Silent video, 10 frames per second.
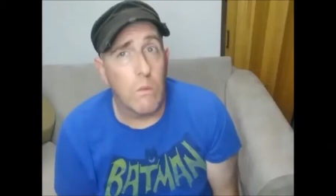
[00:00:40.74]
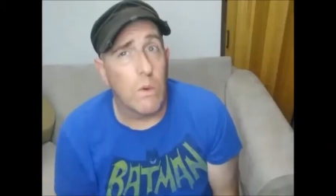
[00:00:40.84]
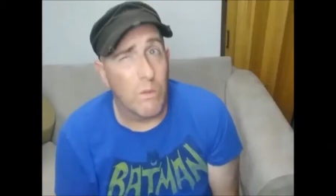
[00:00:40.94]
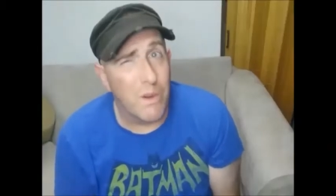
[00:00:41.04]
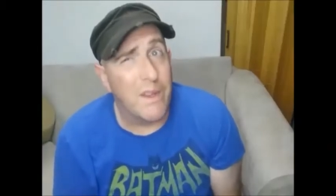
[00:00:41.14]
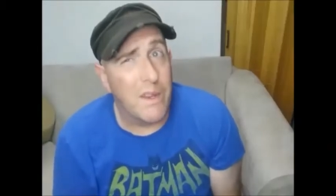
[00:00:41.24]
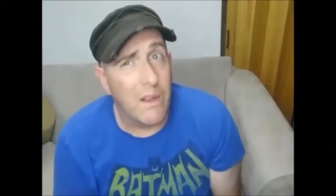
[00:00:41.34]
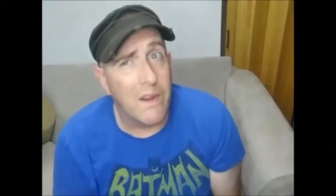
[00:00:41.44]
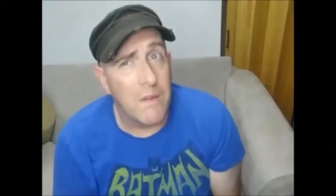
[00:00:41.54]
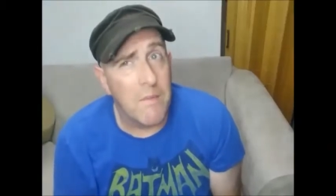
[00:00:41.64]
we're really
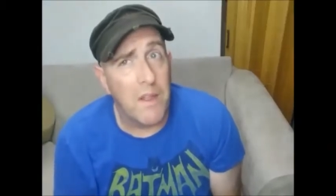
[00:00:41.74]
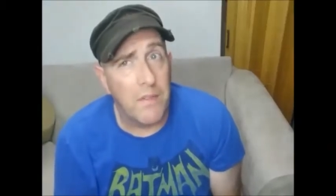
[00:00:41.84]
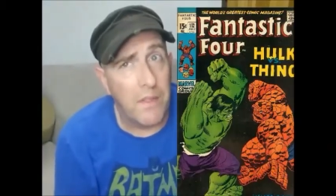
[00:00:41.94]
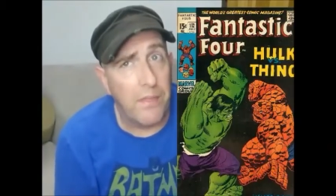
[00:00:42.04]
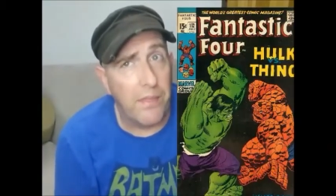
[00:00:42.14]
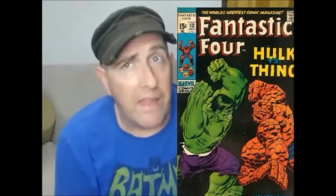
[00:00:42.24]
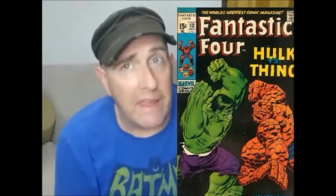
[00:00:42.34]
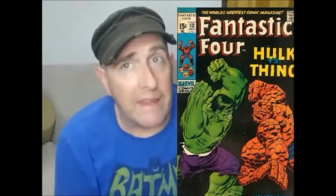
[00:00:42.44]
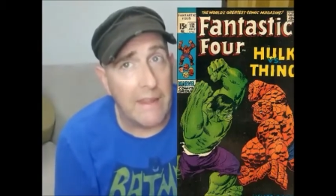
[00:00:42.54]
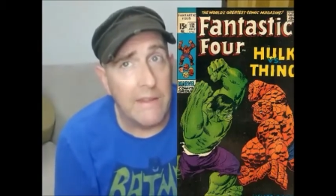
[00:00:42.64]
talking about The
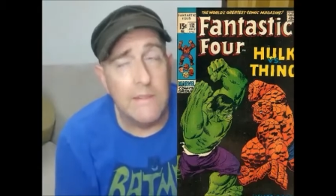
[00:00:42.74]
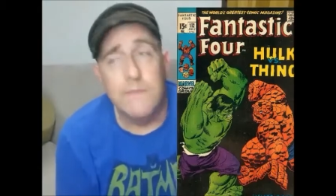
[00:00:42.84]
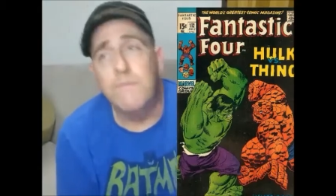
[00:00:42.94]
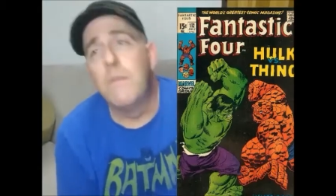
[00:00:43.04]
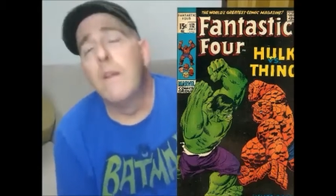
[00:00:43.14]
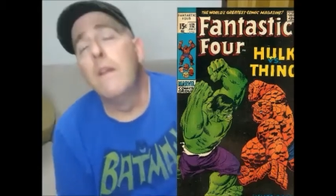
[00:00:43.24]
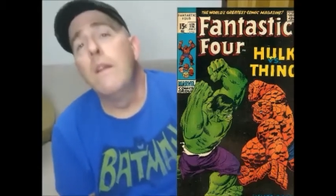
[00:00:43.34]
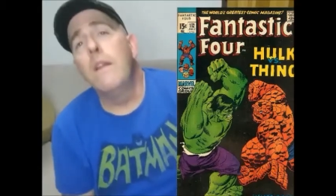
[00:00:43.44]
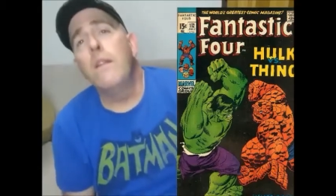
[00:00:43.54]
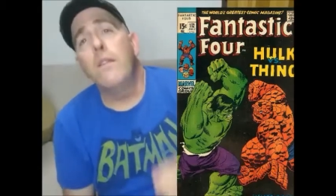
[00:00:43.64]
Thing.
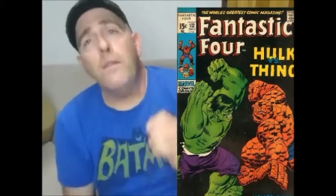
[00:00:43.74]
The